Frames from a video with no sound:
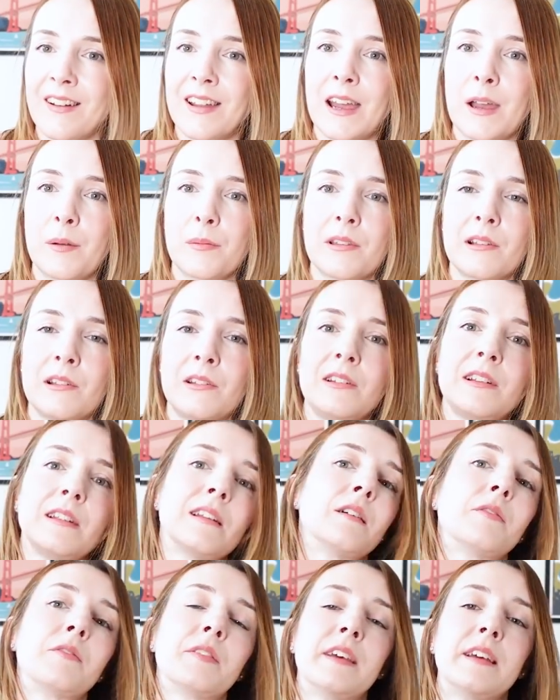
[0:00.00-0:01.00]
I absolutely
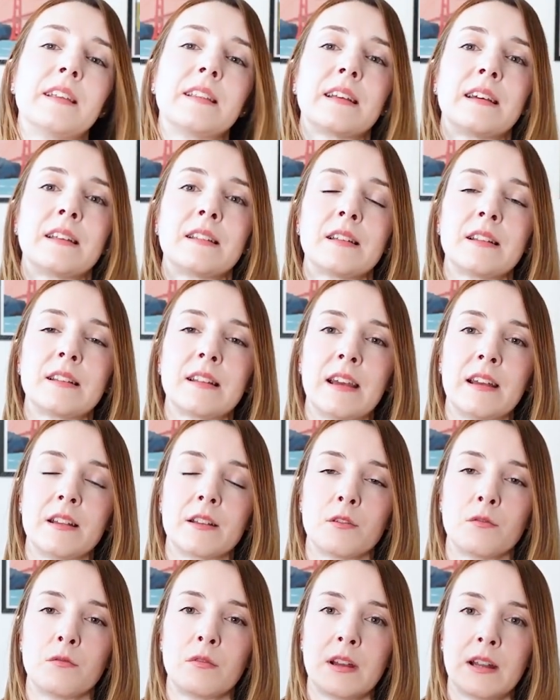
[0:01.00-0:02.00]
love this. As I say,
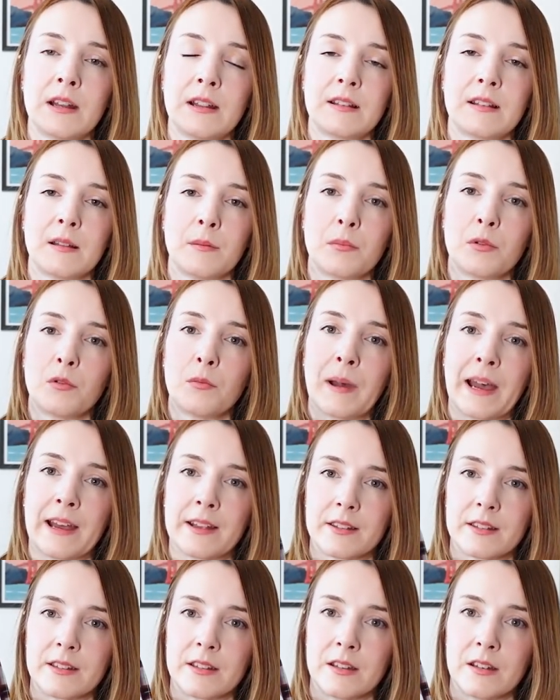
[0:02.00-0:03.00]
it's a really simple
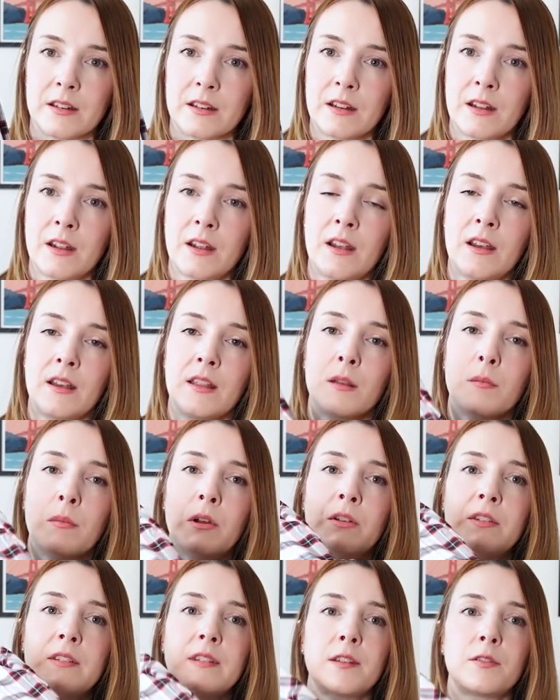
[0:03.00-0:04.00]
pattern. The
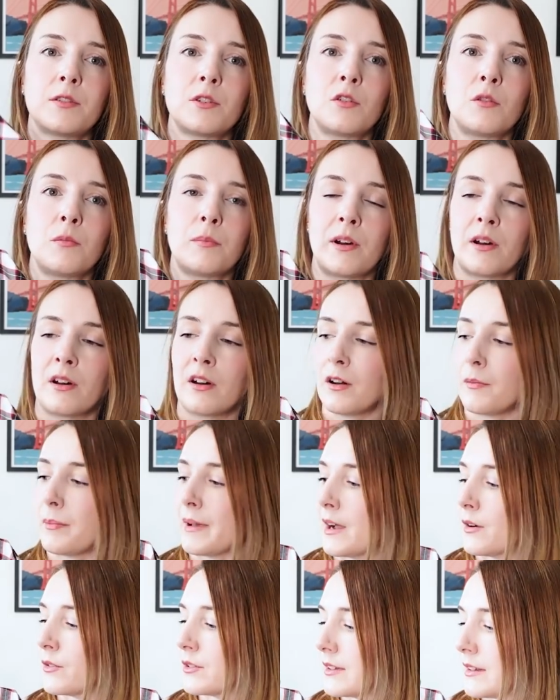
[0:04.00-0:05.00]
most difficult part
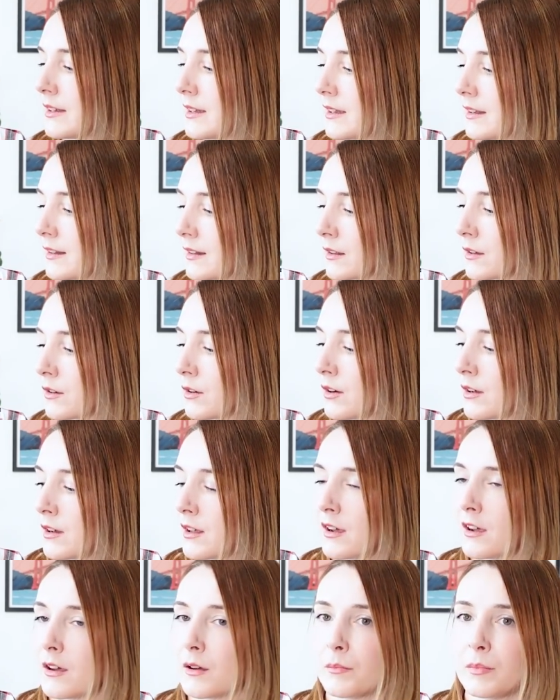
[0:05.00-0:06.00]
about it is the
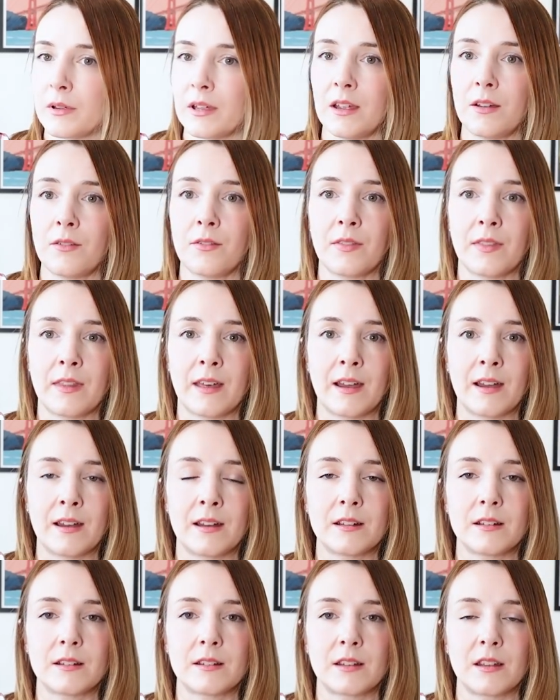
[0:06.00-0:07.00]
collar, but even
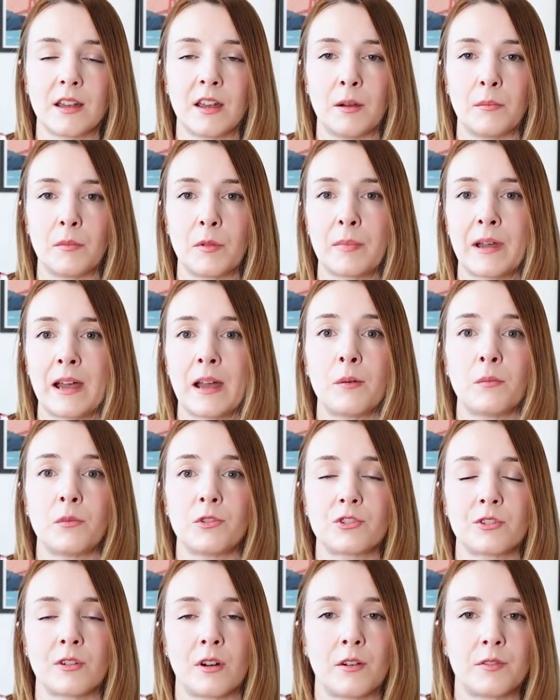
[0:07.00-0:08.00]
that, the pattern
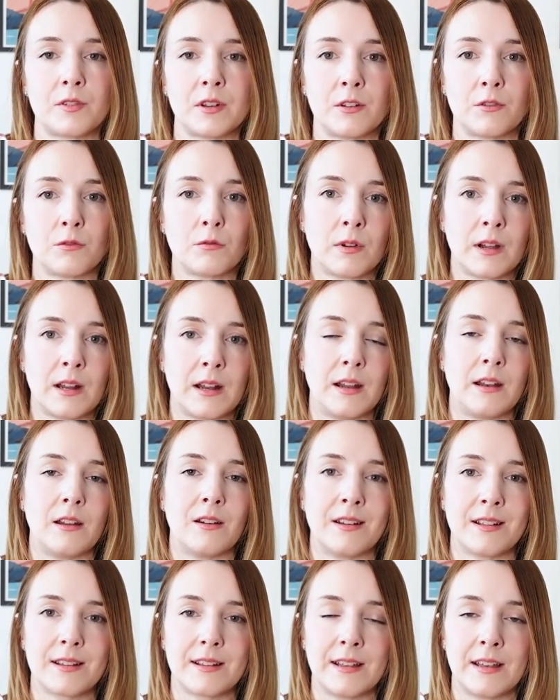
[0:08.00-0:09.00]
was drafted really
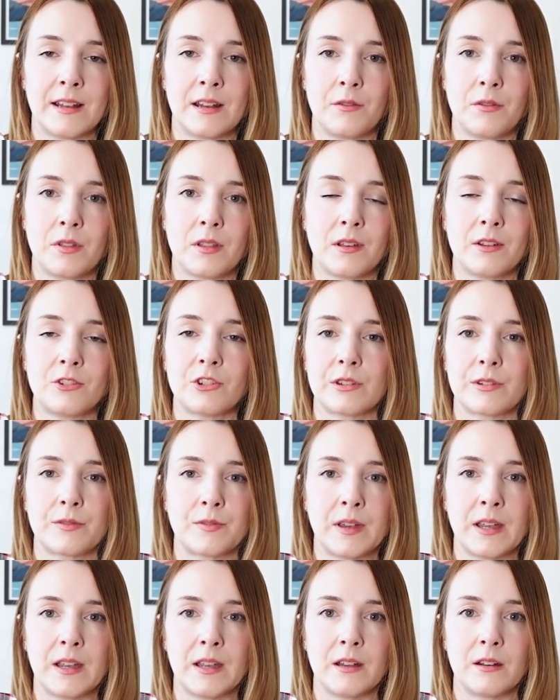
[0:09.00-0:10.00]
nicely and everything just
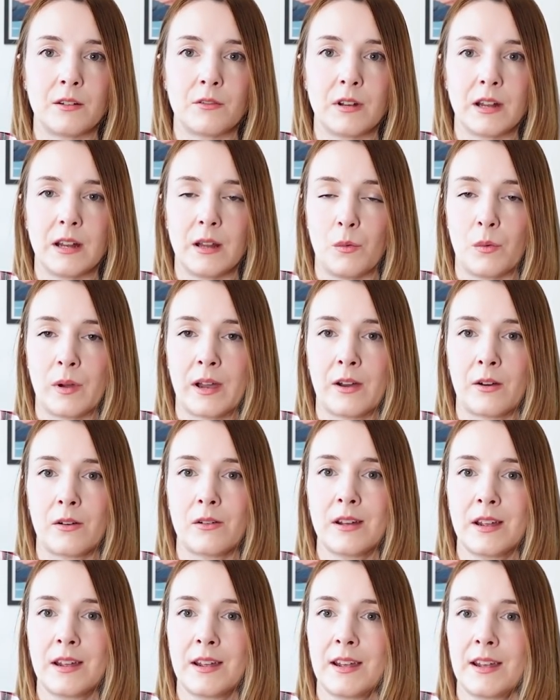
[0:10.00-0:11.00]
fit in really
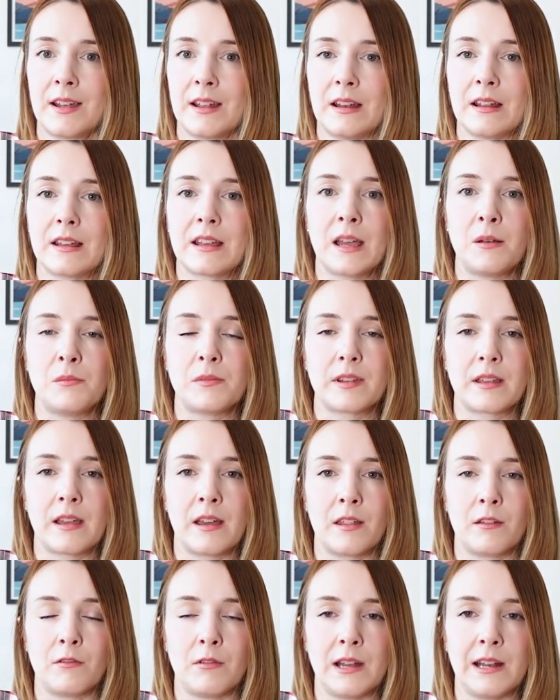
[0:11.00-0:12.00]
well and it came
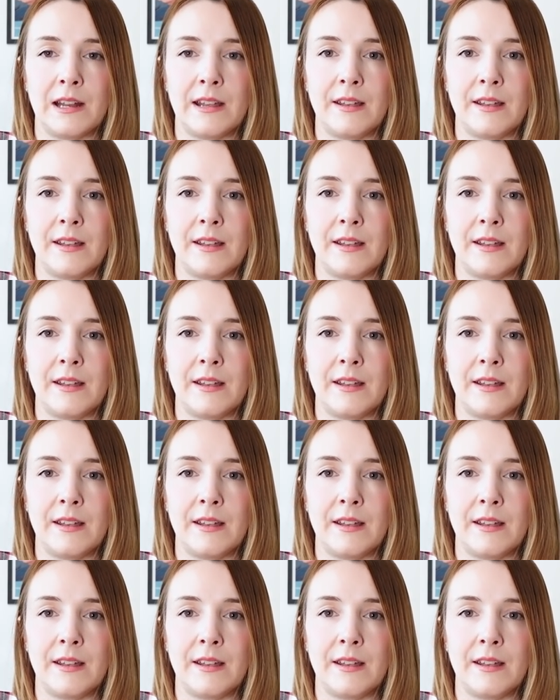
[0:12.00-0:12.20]
together really